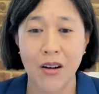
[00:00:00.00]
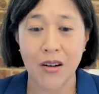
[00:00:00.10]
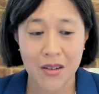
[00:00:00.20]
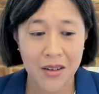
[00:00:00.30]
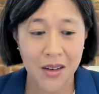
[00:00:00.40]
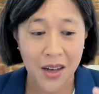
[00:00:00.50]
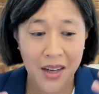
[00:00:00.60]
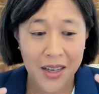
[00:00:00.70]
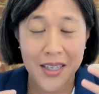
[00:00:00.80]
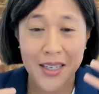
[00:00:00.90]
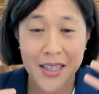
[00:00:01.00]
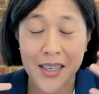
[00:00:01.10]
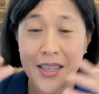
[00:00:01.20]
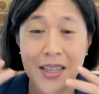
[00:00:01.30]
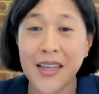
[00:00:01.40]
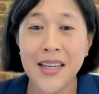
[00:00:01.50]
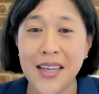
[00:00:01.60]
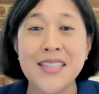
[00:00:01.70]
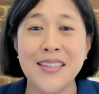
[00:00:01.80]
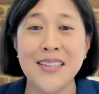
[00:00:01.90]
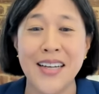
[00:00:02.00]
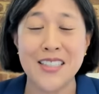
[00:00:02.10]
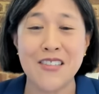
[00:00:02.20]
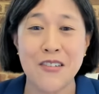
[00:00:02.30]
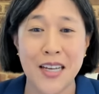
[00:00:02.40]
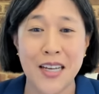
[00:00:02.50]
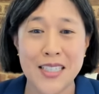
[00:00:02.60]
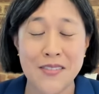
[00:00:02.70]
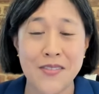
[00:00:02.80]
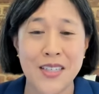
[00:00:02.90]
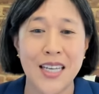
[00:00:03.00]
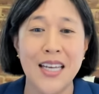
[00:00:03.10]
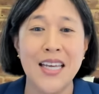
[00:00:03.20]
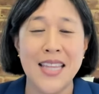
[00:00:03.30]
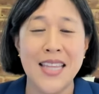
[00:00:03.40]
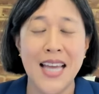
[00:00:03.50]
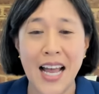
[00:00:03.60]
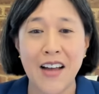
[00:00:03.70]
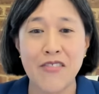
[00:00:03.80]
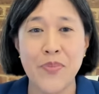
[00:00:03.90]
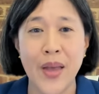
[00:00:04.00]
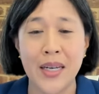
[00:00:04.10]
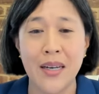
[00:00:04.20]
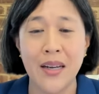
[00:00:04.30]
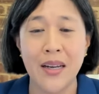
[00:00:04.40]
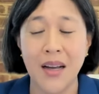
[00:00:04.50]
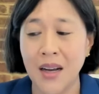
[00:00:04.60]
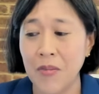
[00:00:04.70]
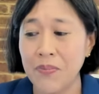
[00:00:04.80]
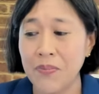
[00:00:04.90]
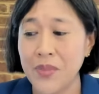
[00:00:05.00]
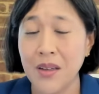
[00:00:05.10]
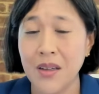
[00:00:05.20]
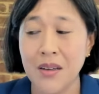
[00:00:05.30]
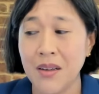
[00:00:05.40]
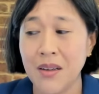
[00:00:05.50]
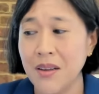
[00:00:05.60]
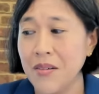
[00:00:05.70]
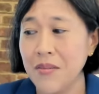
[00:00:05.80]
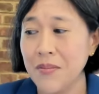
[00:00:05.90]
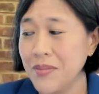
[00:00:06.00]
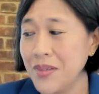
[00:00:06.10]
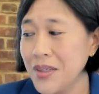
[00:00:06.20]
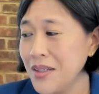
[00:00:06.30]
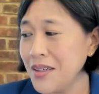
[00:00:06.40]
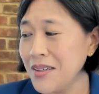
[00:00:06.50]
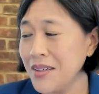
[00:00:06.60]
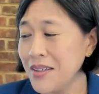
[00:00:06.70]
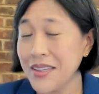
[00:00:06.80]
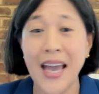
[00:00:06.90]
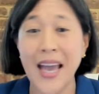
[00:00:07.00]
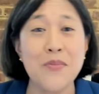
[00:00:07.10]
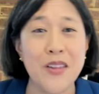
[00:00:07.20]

uh, intellect and creativity that have been um, uh, cannibalized